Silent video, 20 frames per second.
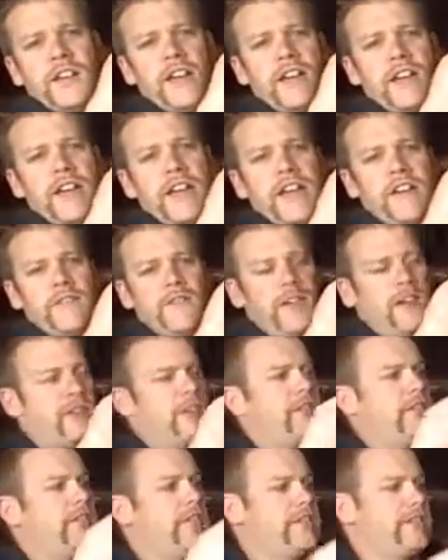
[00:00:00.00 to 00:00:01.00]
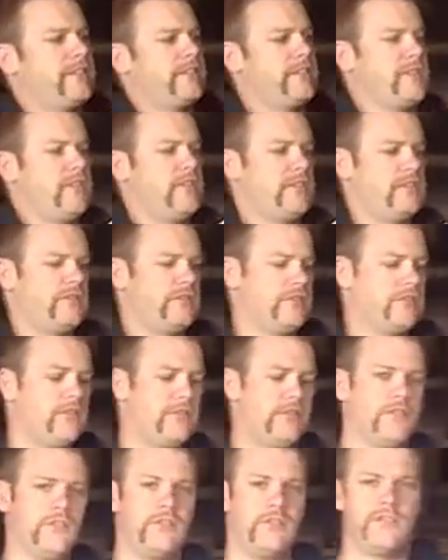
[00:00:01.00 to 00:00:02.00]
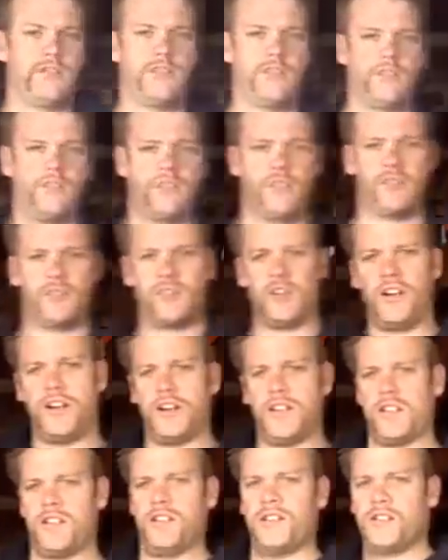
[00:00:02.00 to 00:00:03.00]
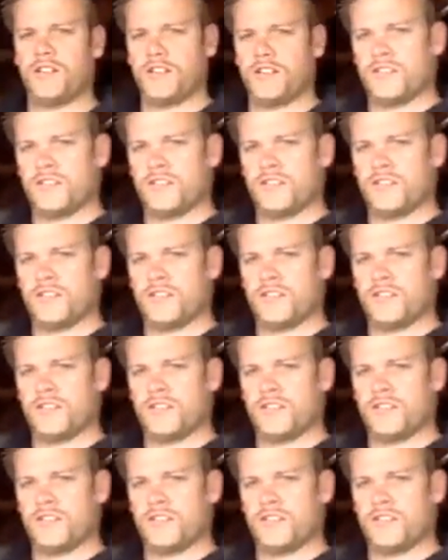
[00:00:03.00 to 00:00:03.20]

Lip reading: I have a nice new, shiny